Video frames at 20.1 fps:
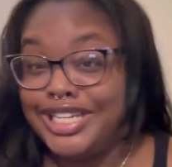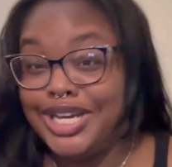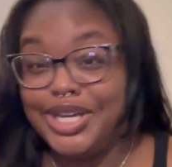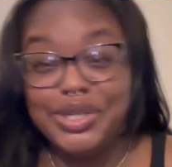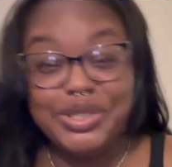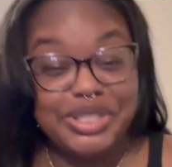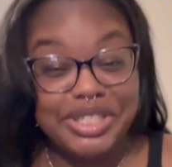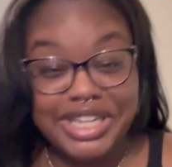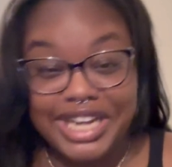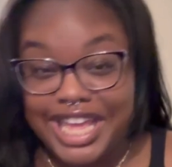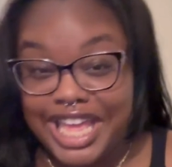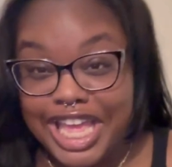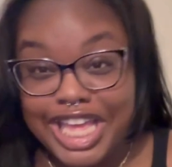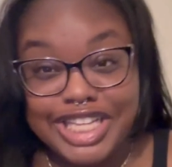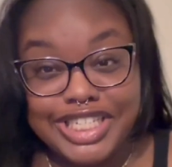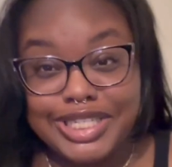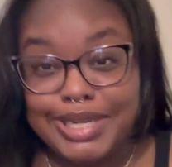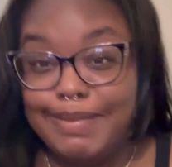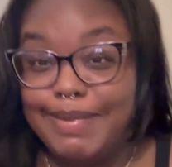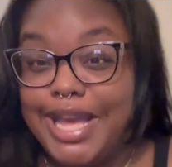told you to
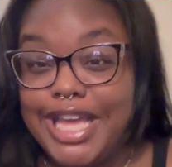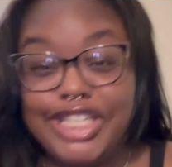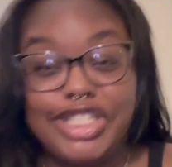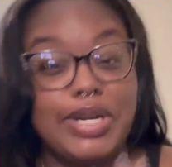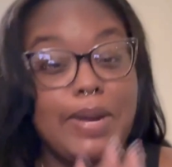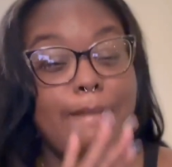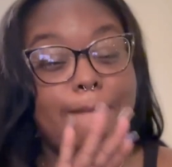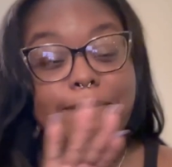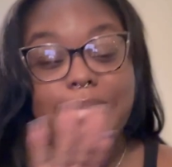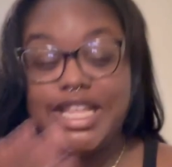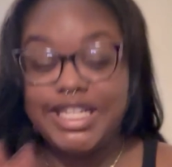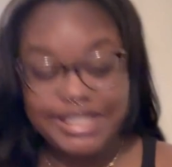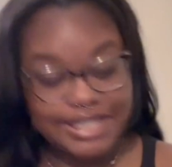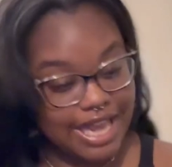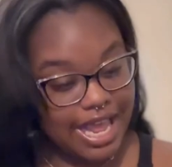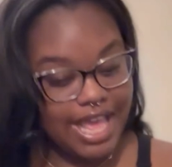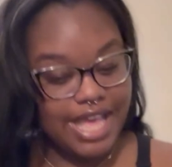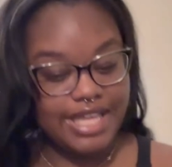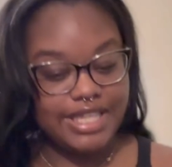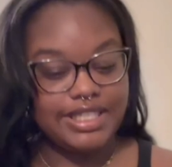answer, mind your business.
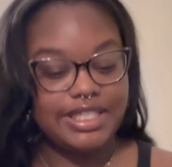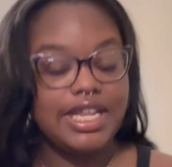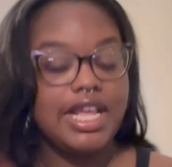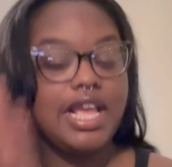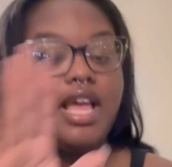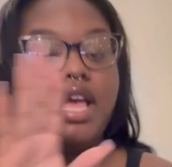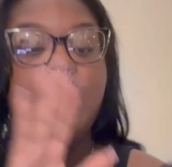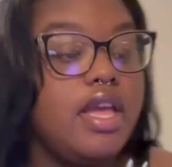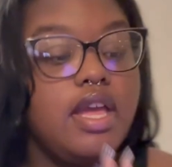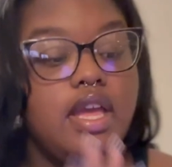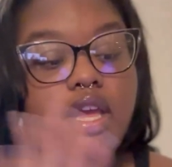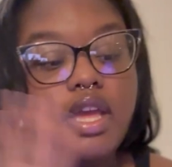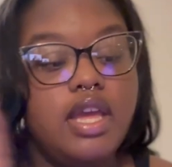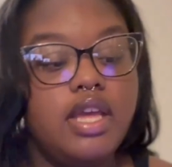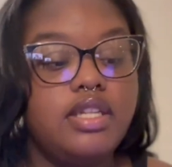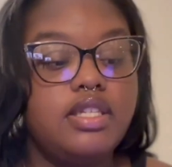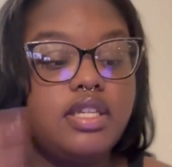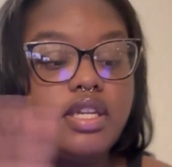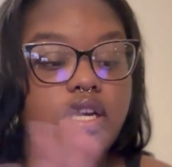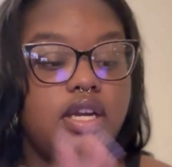
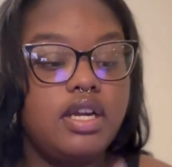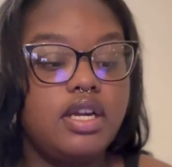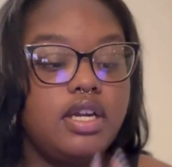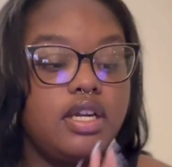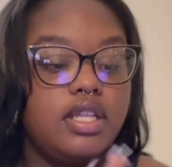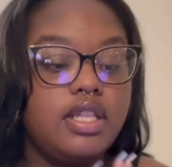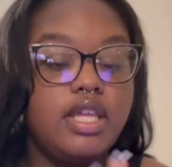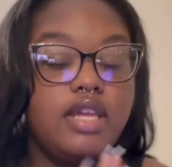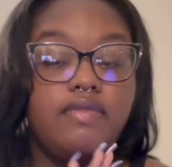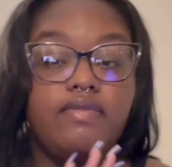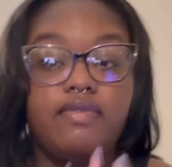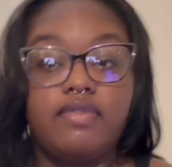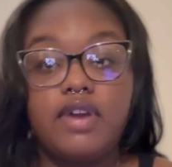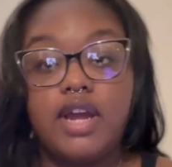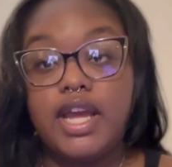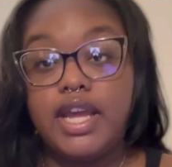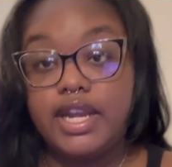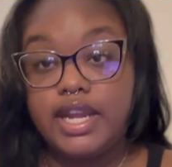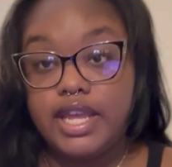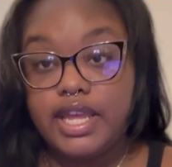It's currently
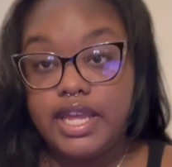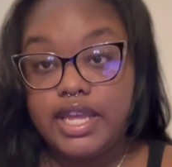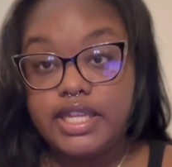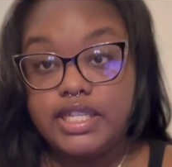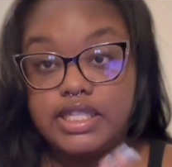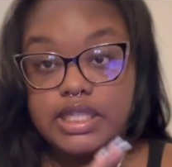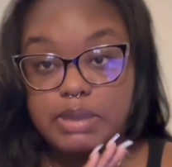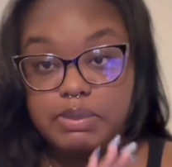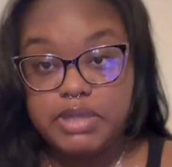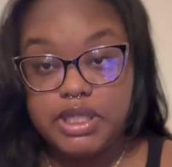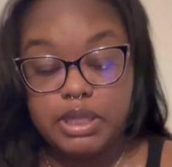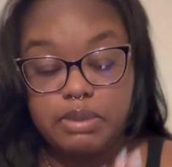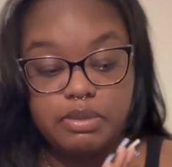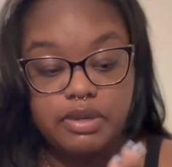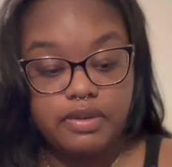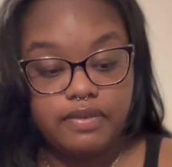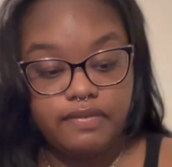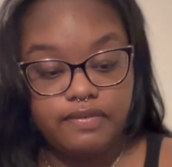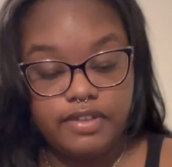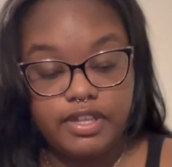Friday, September
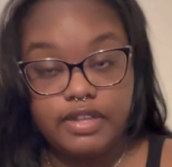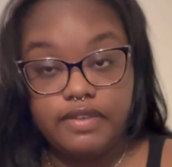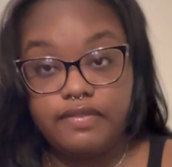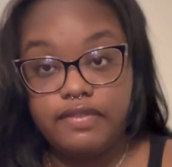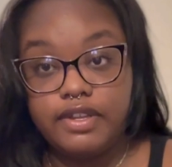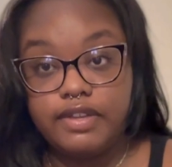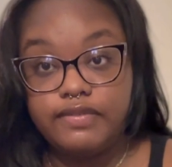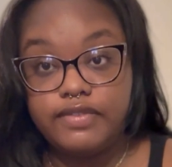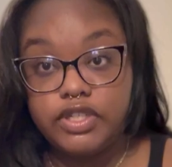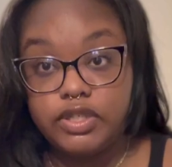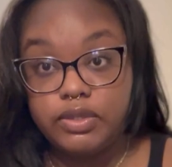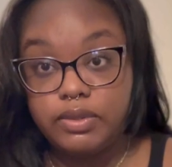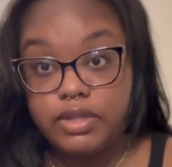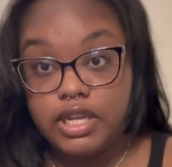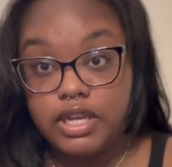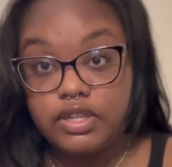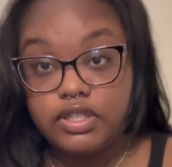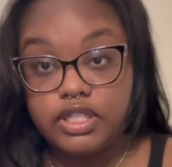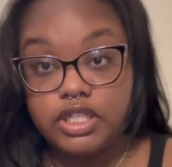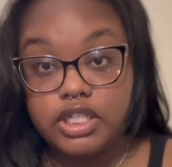5th of
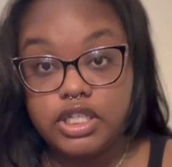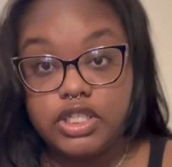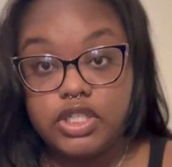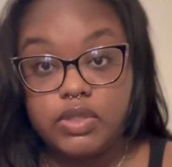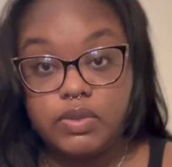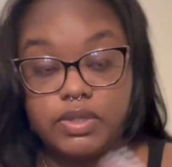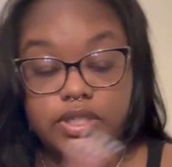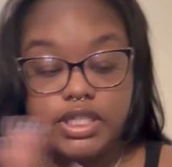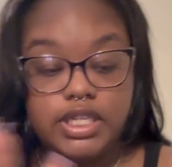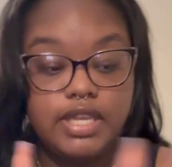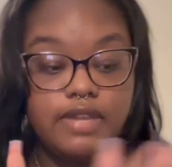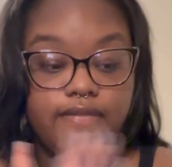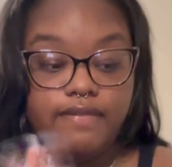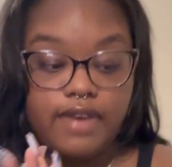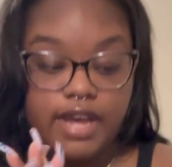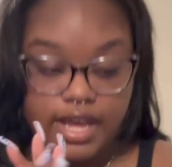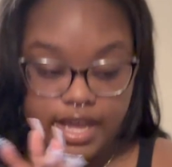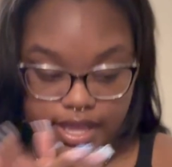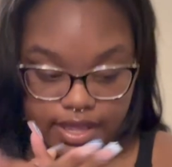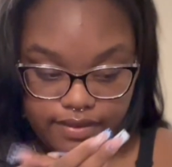
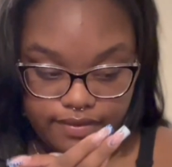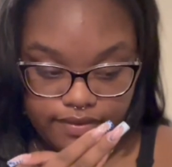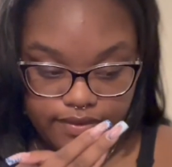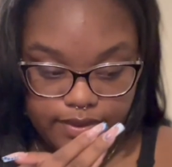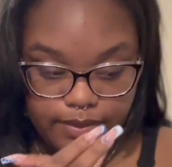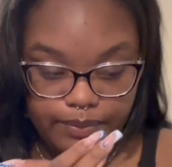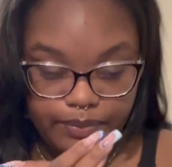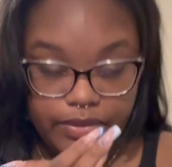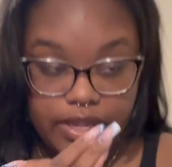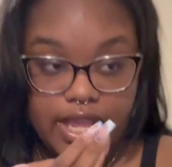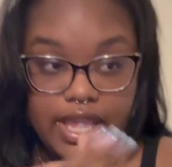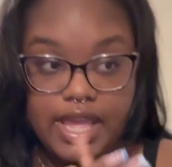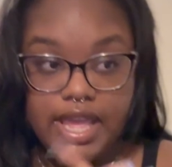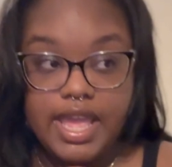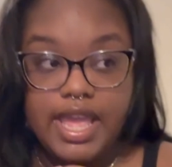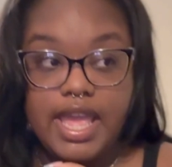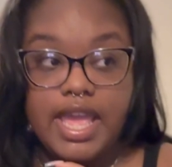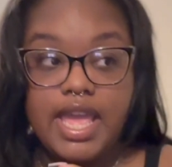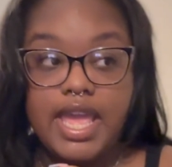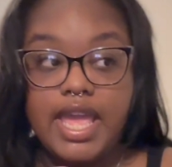2025.
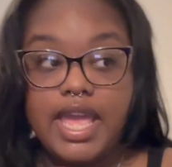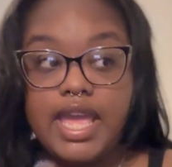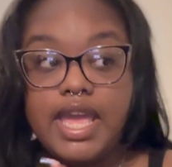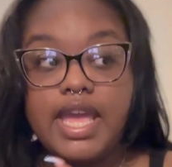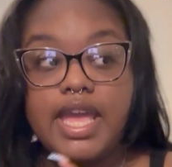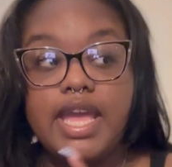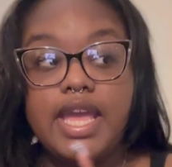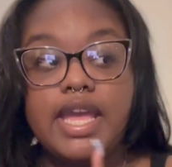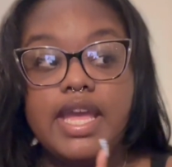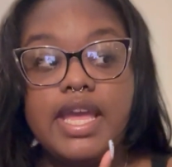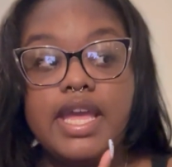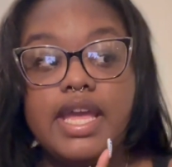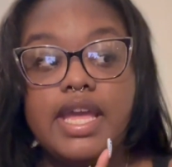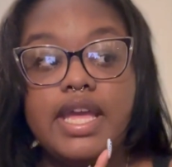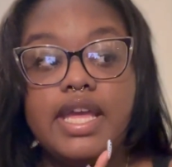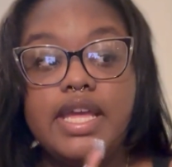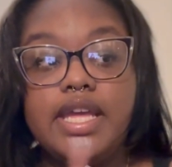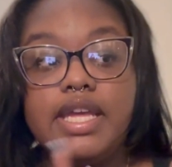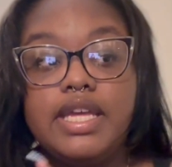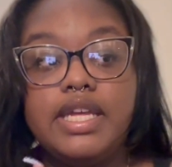
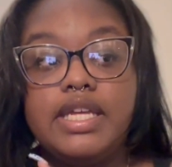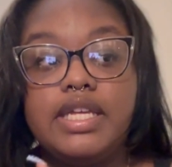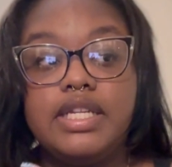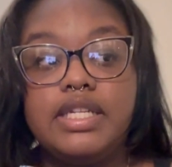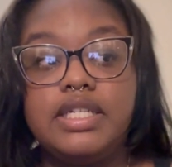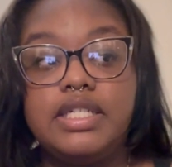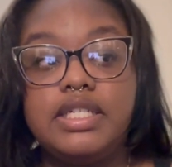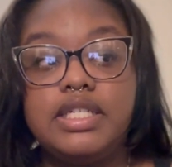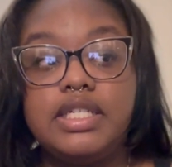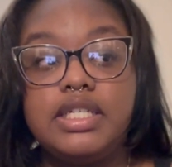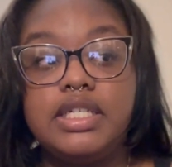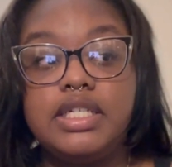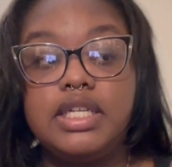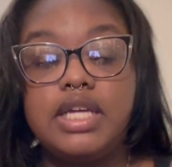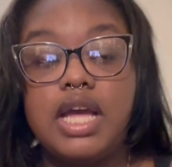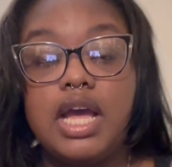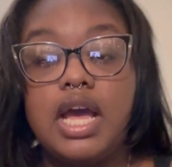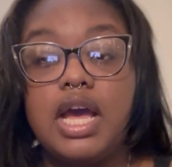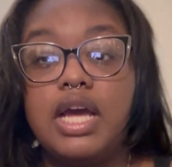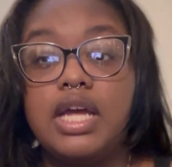And
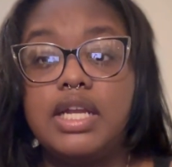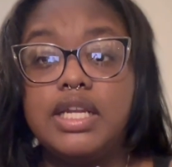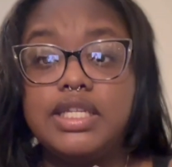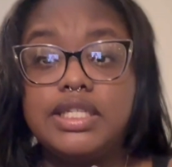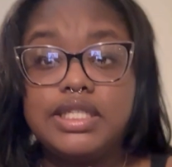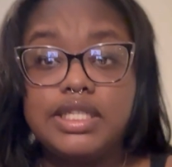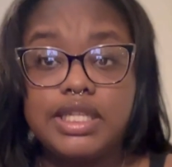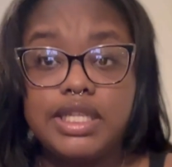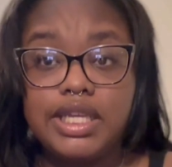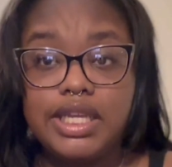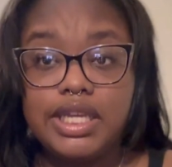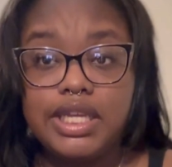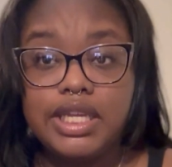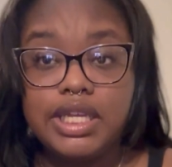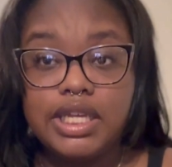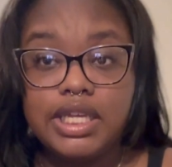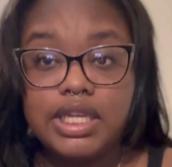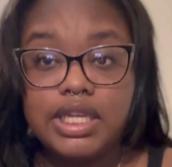honestly,